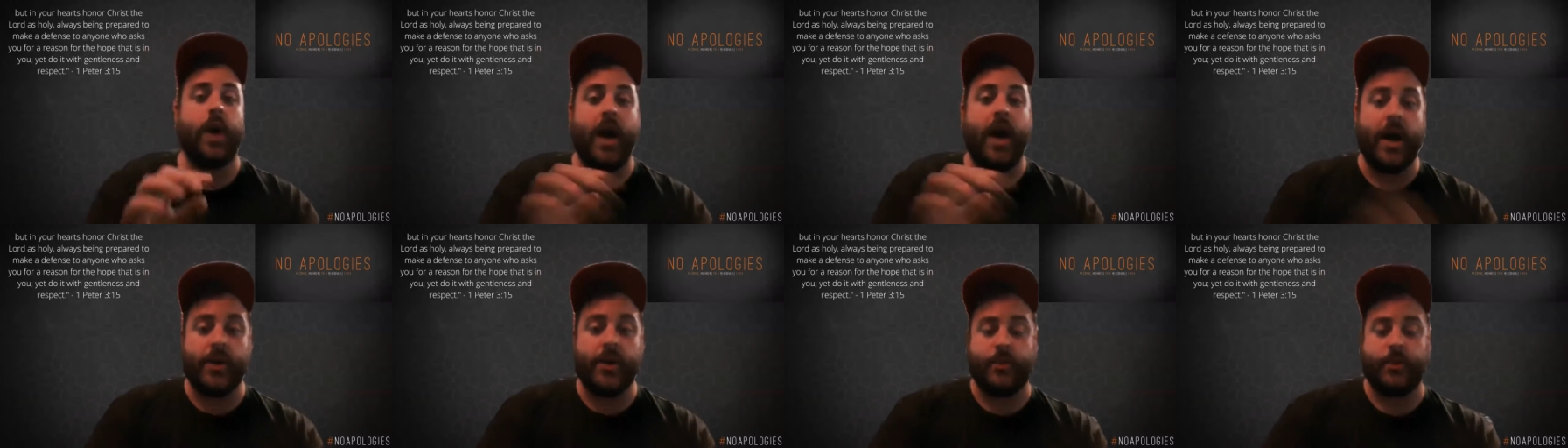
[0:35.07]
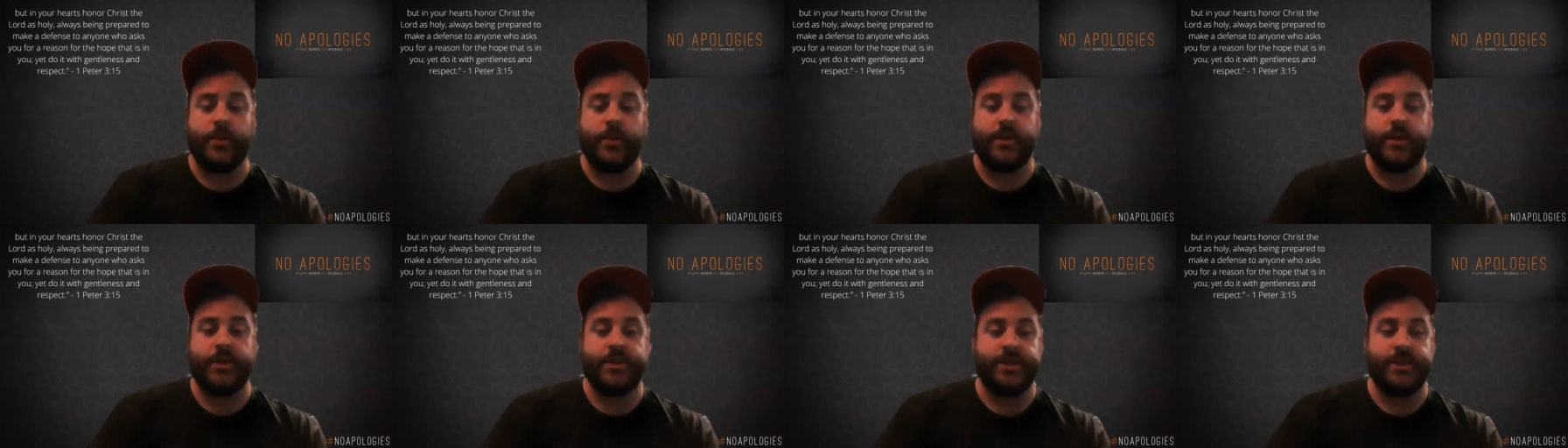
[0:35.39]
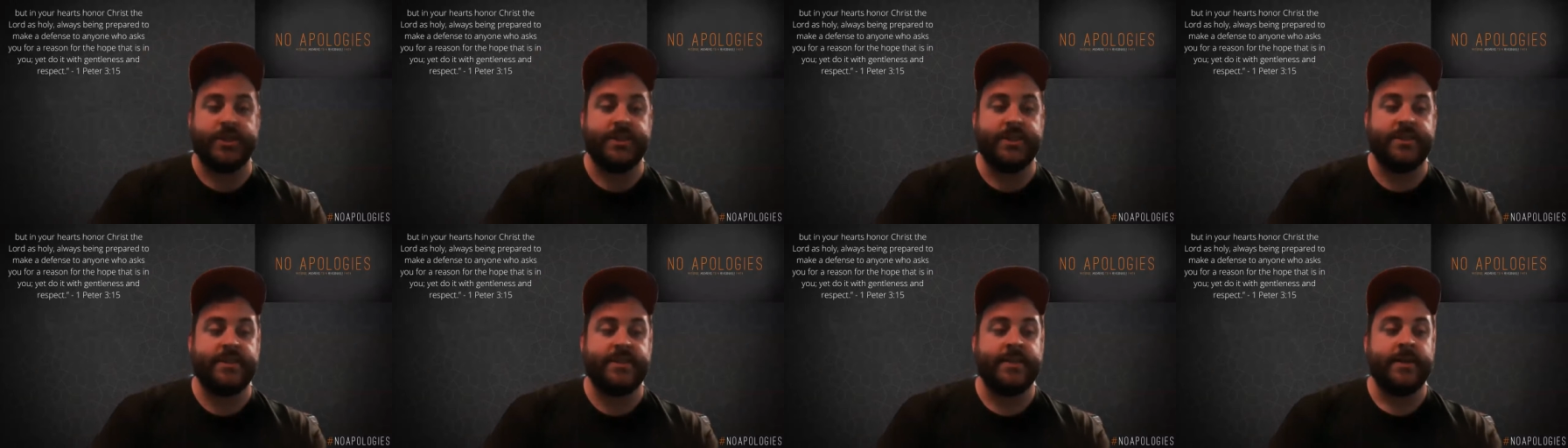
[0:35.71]
other
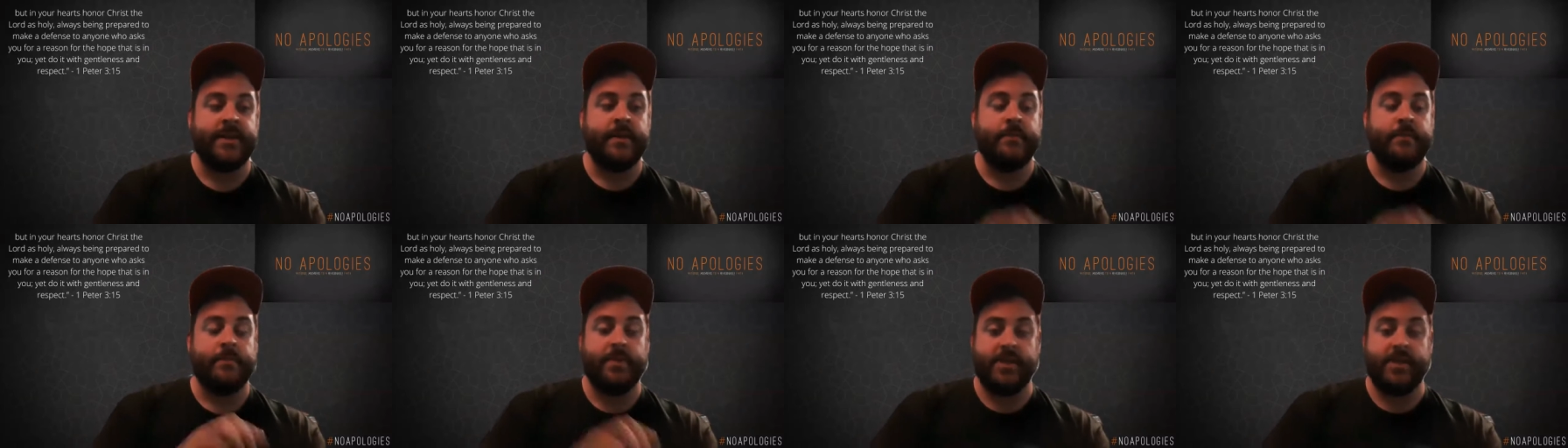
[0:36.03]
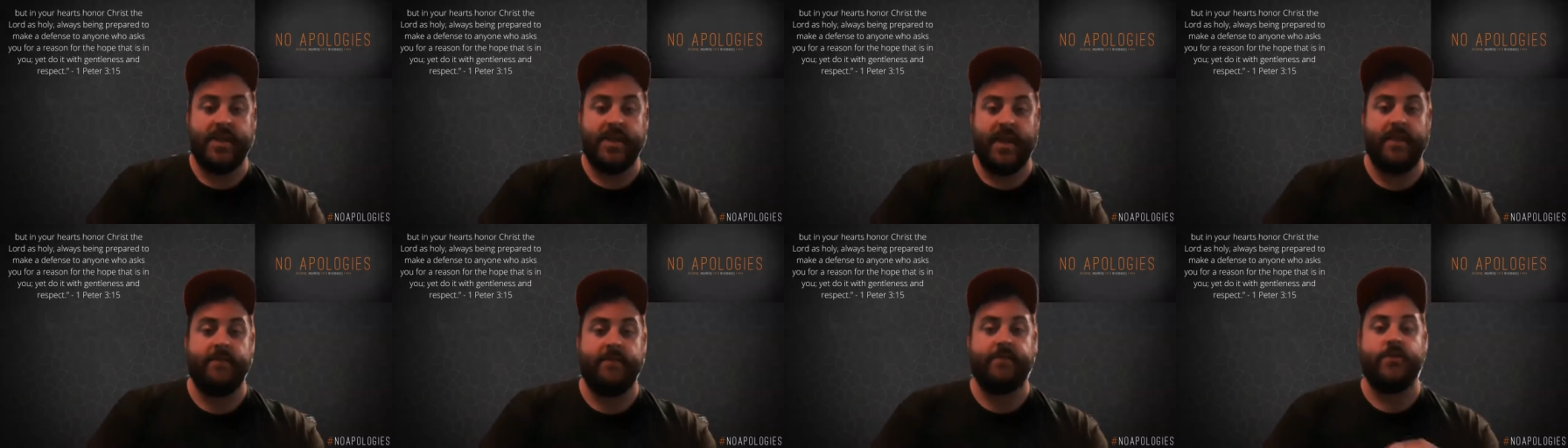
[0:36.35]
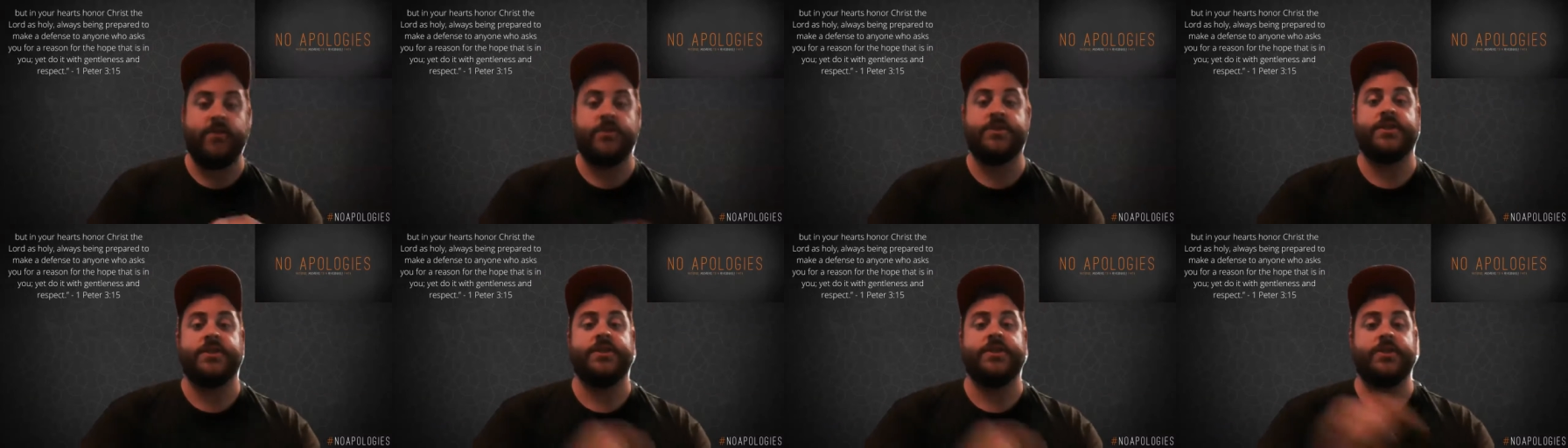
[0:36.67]
religions believe
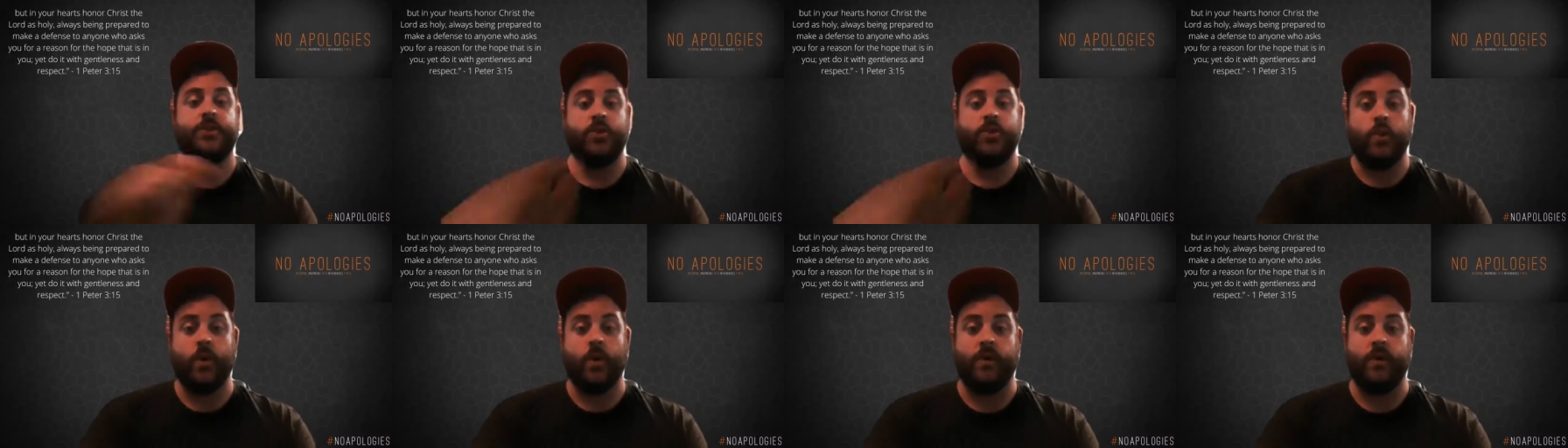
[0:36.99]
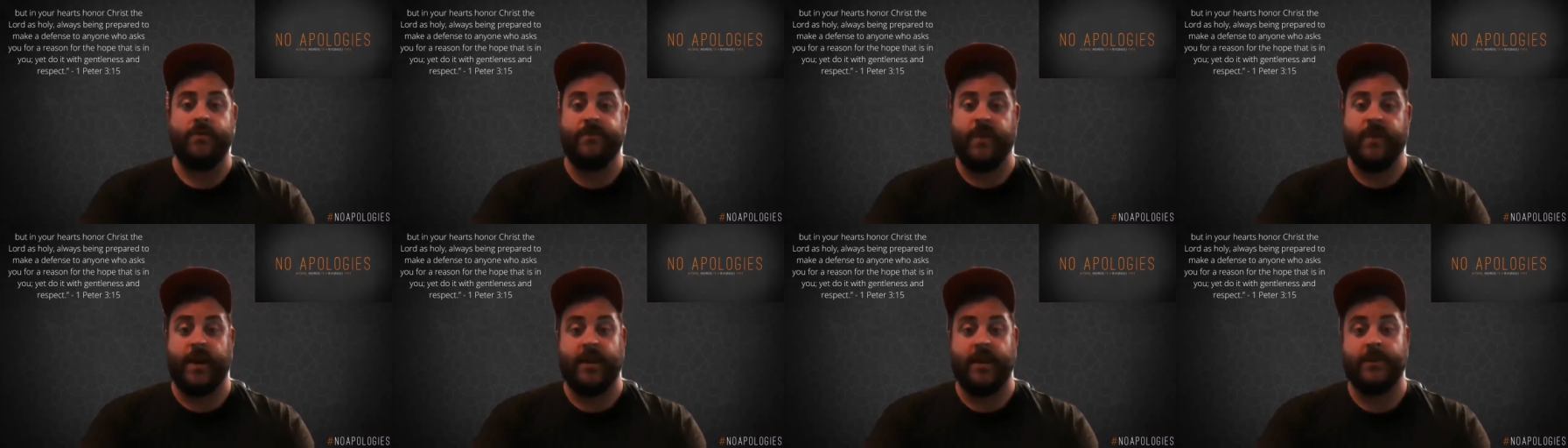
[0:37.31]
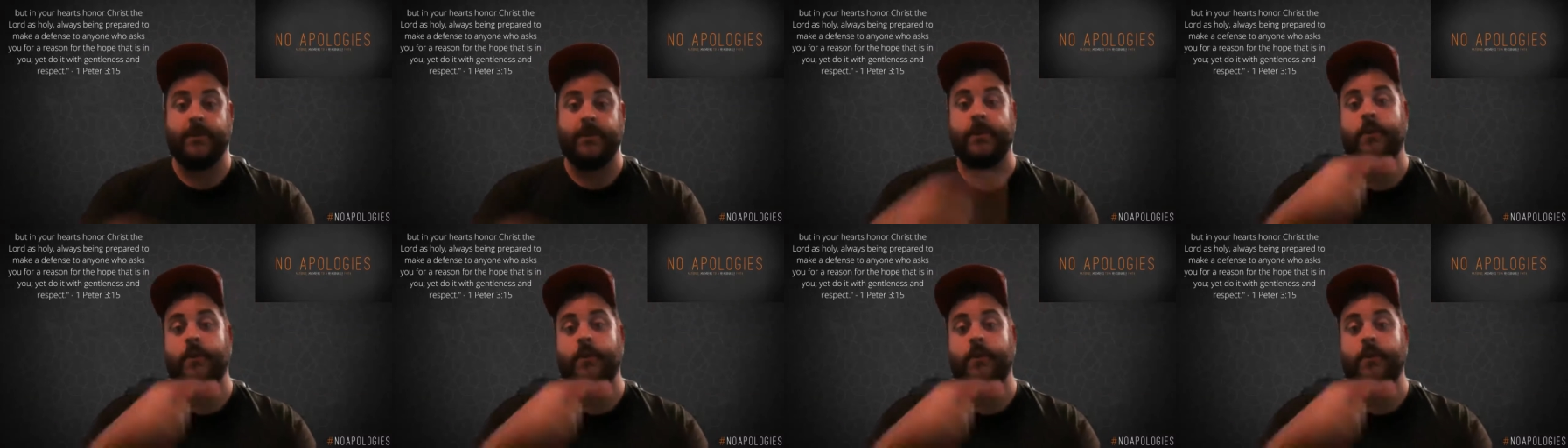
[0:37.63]
versus your faith,